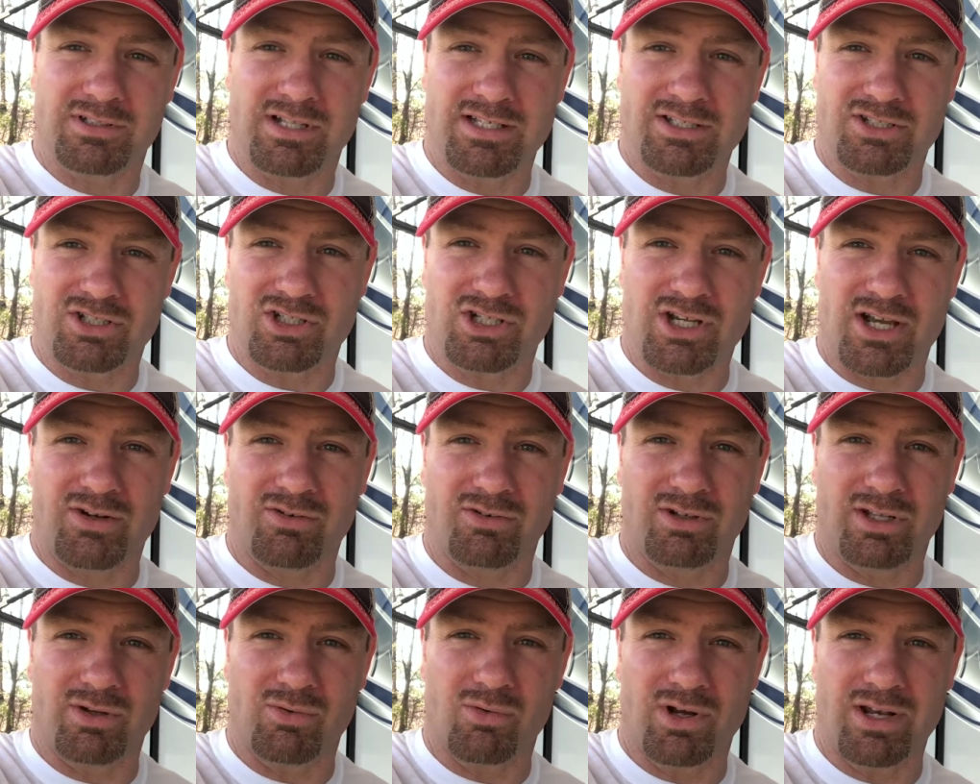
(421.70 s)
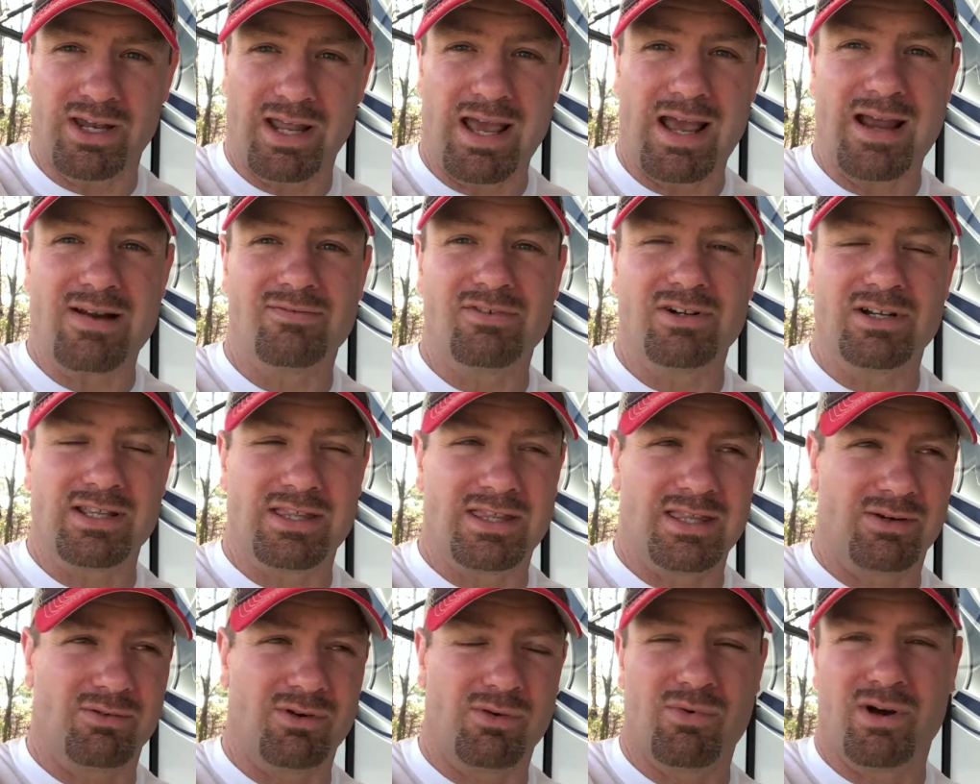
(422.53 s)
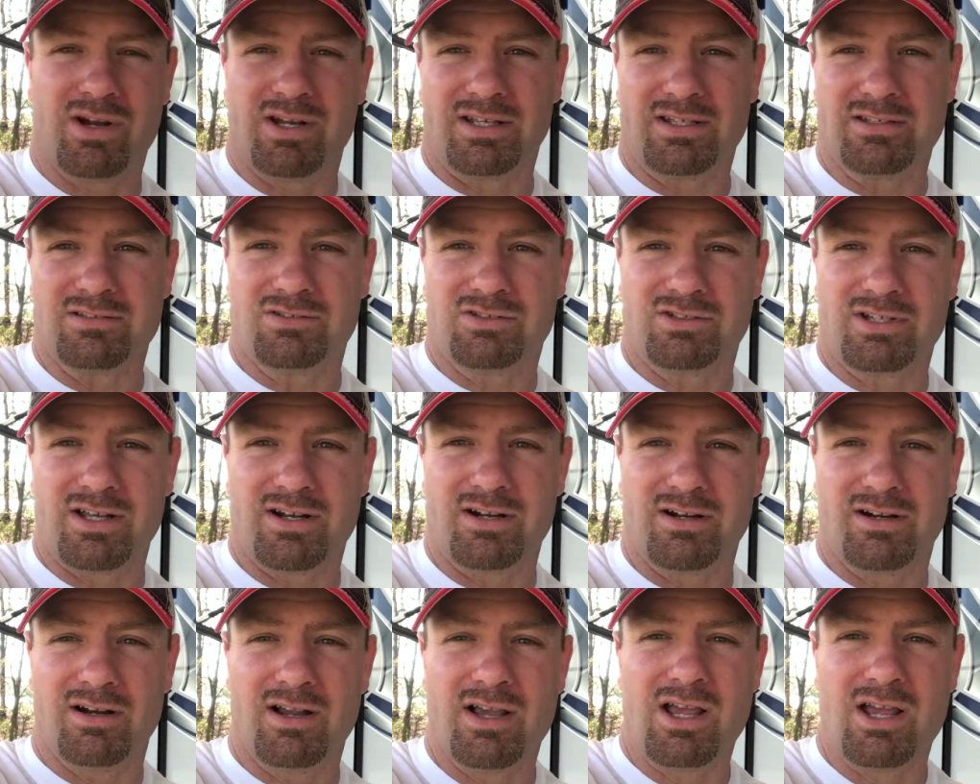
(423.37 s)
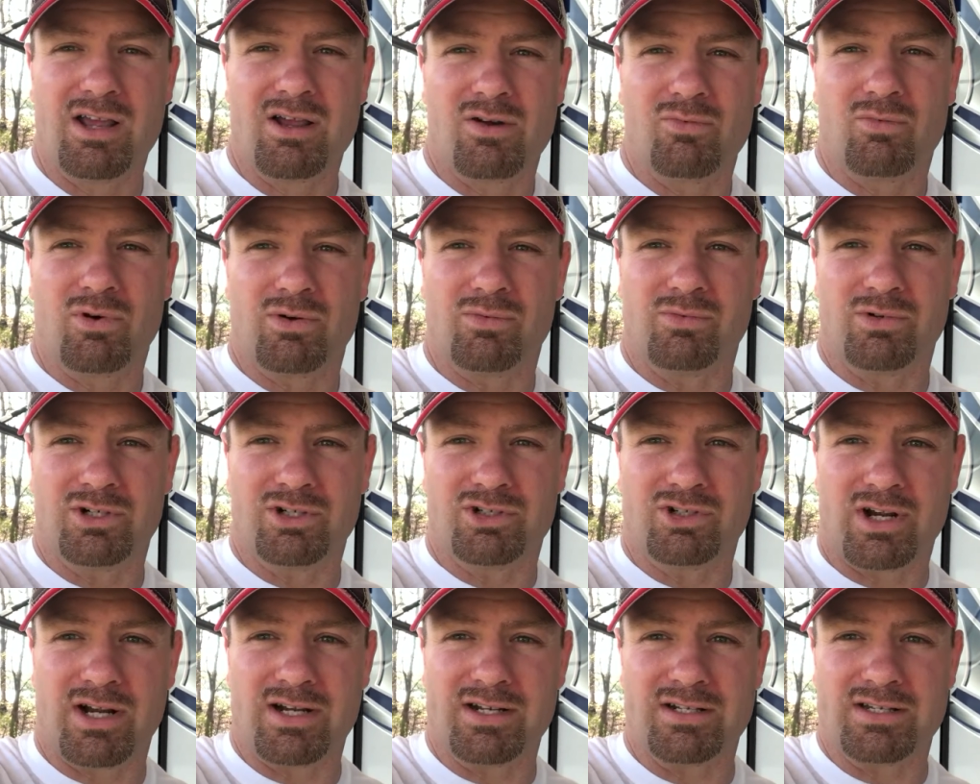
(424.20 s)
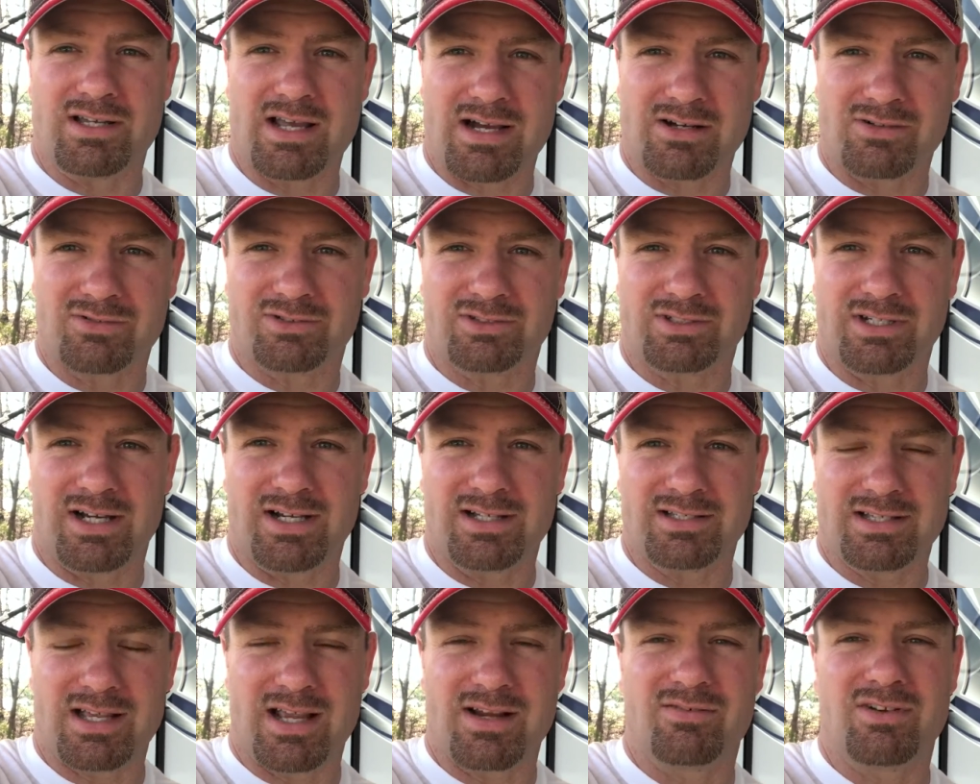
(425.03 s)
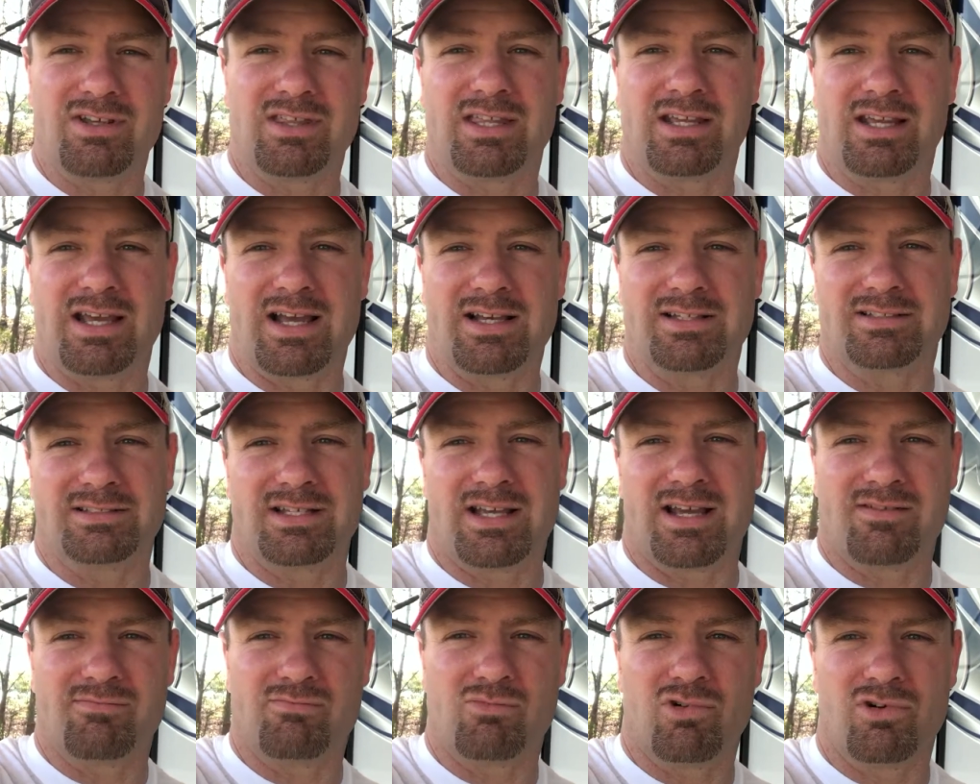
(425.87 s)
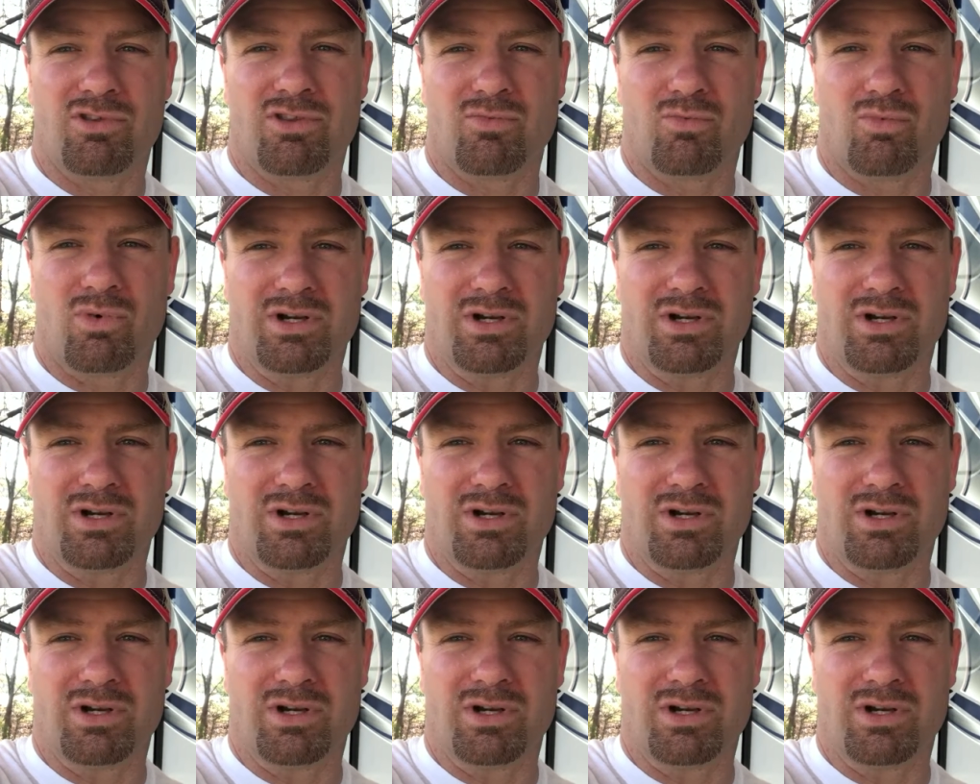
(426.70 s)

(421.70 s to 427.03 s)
and that's generally what everything we want to consider when we're trying to downsize. Everything has to have more than